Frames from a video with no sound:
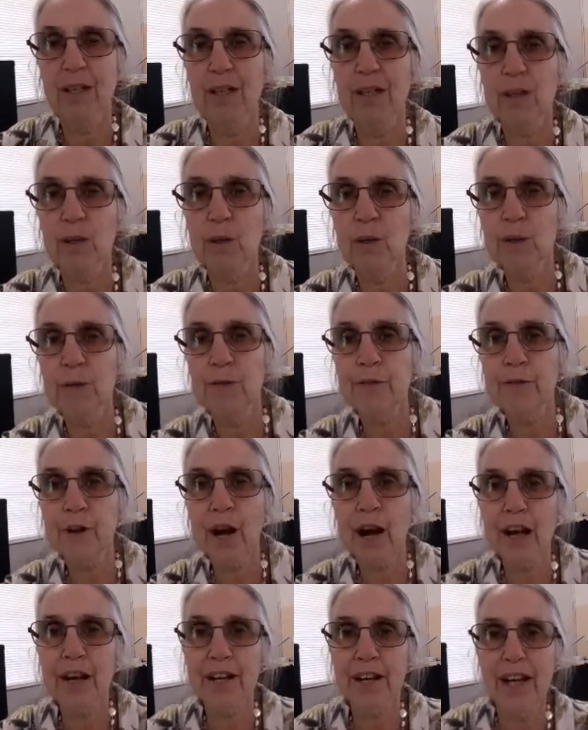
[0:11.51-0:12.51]
Good
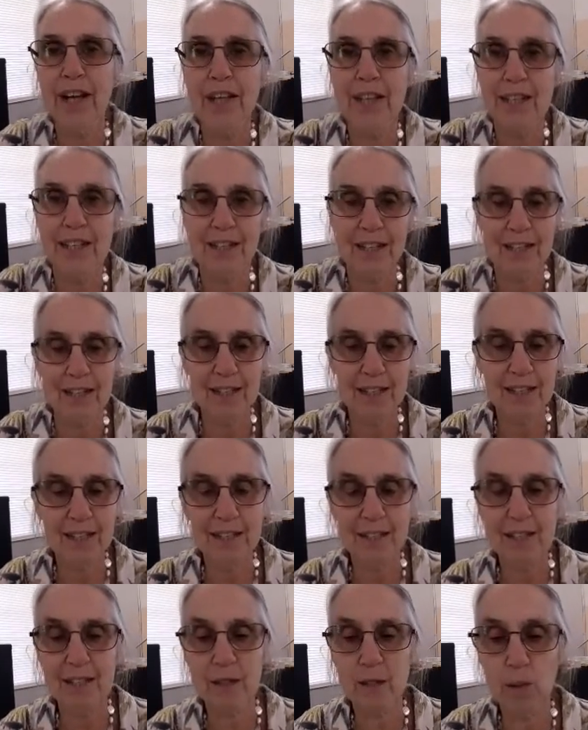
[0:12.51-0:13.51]
Friday
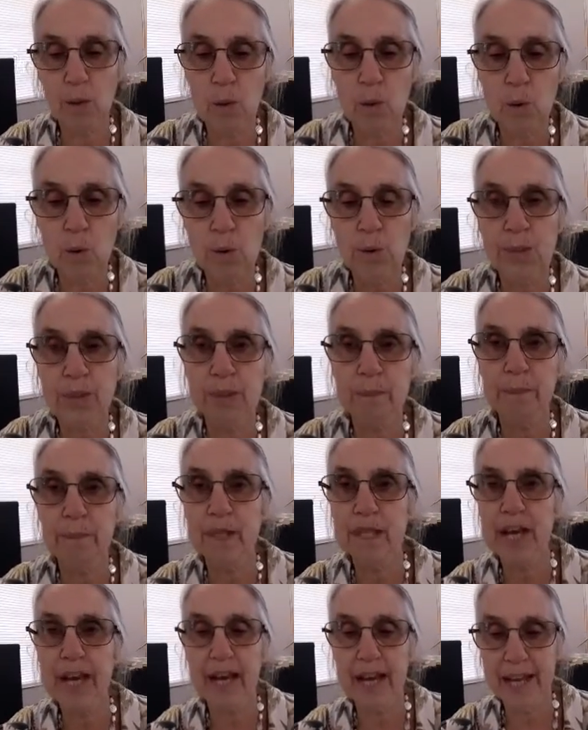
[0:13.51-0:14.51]
is an awesome
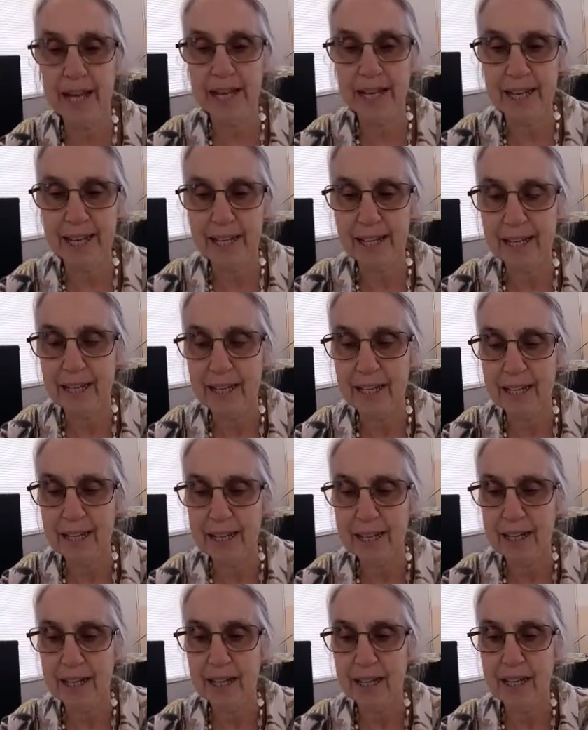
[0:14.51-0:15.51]
day,
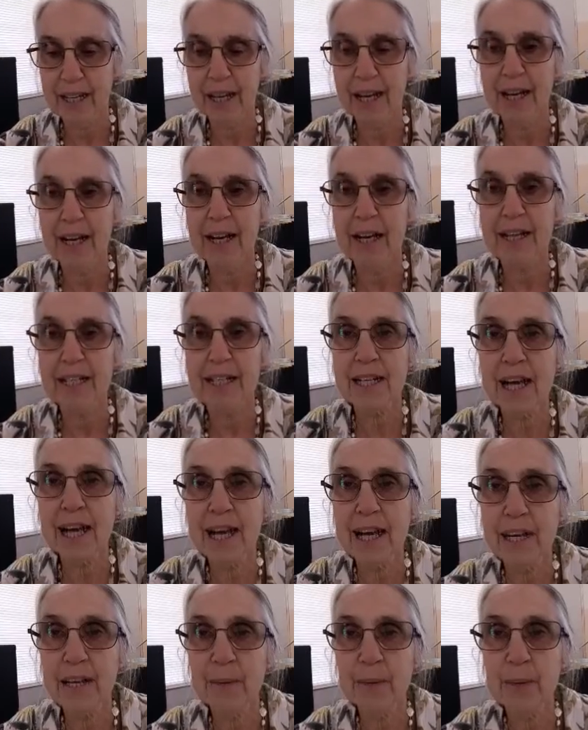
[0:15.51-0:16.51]
a
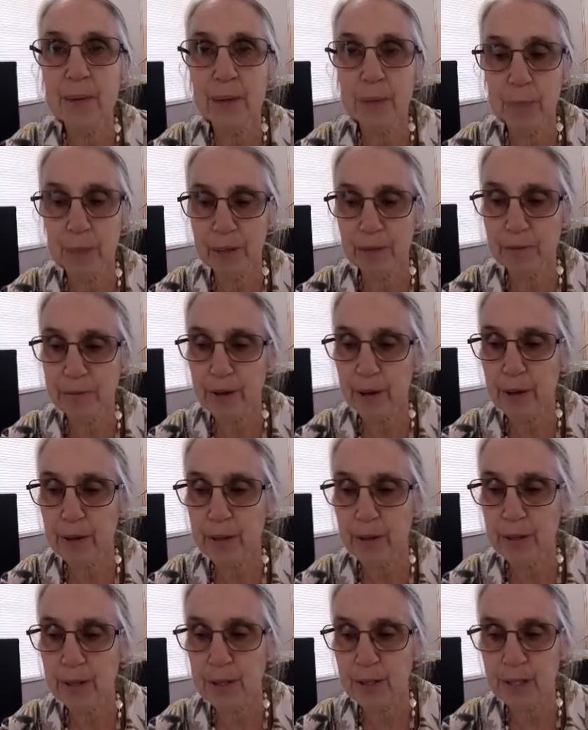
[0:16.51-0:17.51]
day when we
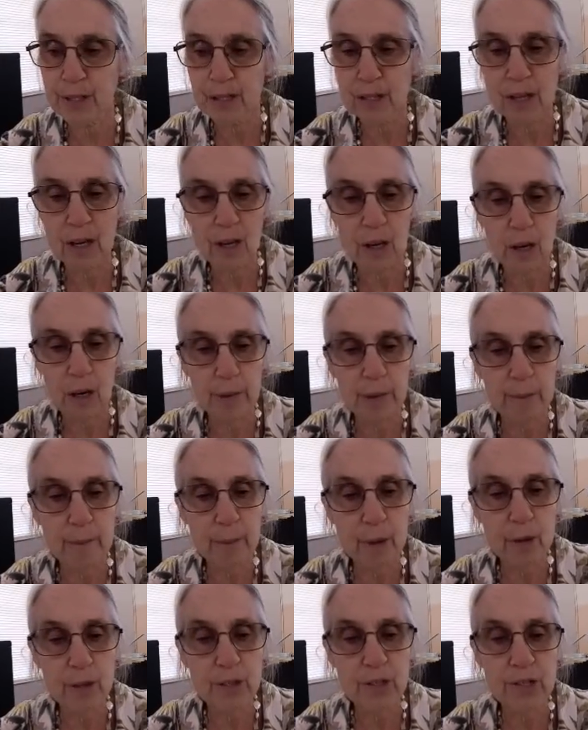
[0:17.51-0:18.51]
focus on the
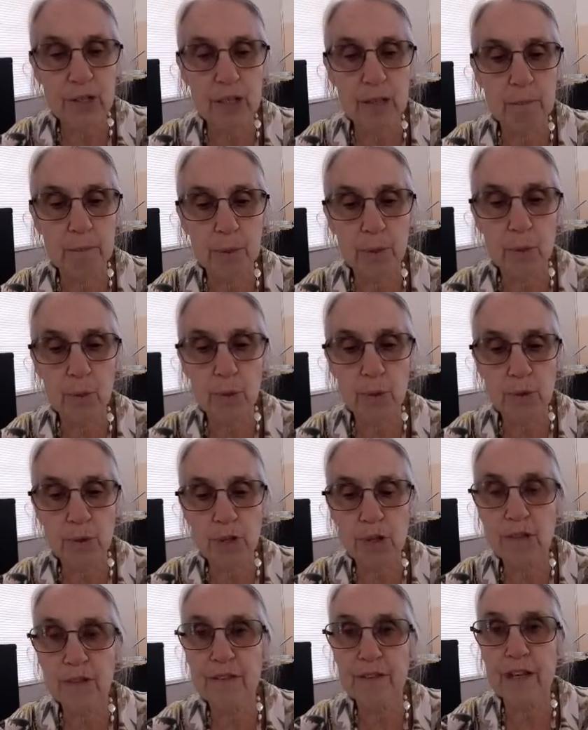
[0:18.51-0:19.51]
most
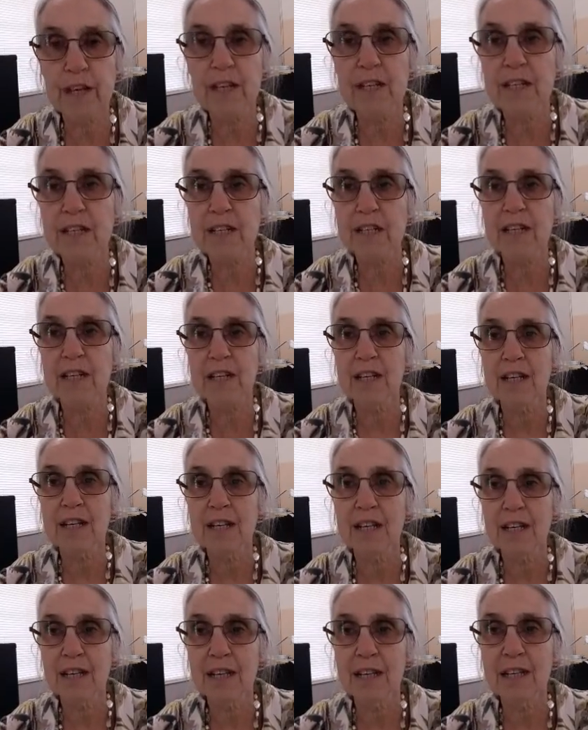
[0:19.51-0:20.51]
important event
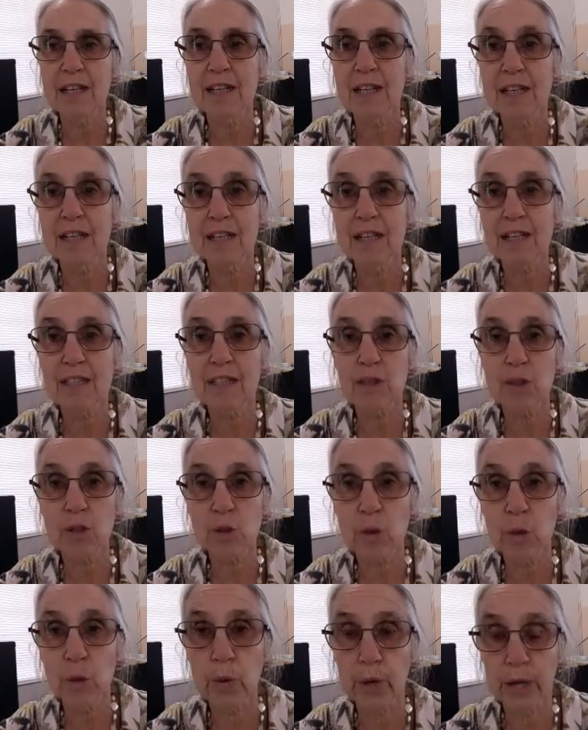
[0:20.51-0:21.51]
in his
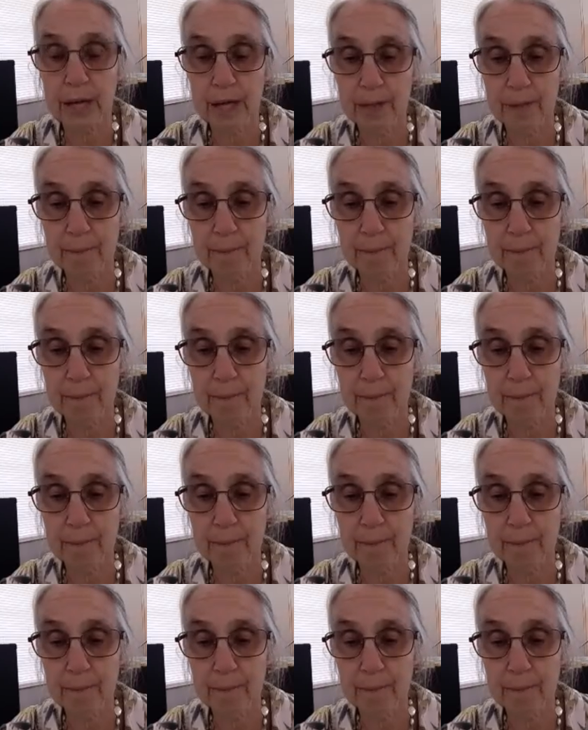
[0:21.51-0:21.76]
story.